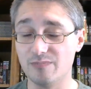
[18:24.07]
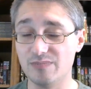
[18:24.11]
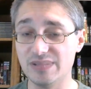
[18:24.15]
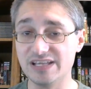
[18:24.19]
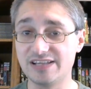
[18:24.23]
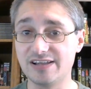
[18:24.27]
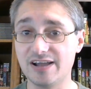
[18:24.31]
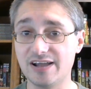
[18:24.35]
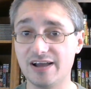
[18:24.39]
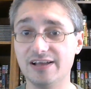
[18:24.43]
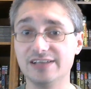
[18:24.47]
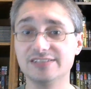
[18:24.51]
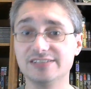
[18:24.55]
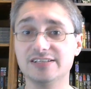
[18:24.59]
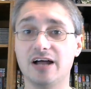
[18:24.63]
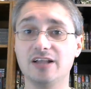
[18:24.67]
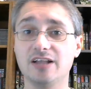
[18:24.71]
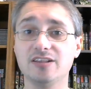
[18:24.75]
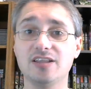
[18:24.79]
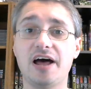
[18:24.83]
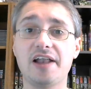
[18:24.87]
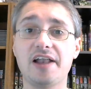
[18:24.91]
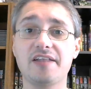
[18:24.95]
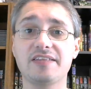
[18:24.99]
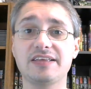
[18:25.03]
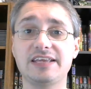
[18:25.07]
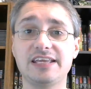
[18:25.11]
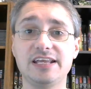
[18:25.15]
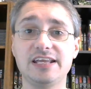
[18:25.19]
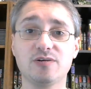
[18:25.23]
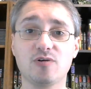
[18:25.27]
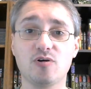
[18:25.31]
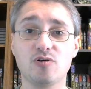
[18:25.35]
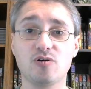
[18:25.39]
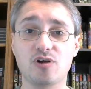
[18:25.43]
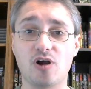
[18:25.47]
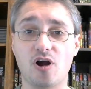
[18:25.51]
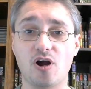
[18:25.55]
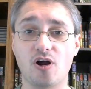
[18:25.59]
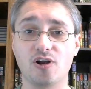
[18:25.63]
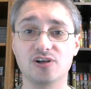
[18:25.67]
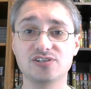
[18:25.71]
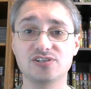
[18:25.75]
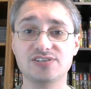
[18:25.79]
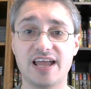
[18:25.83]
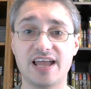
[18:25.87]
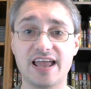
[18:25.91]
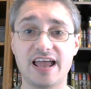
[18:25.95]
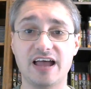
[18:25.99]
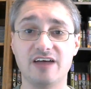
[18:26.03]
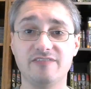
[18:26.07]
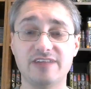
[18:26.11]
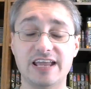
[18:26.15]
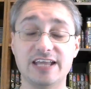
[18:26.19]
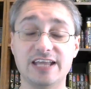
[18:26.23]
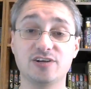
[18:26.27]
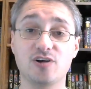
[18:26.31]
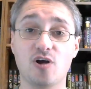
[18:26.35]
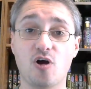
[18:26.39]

Because a lot of the hero cards have a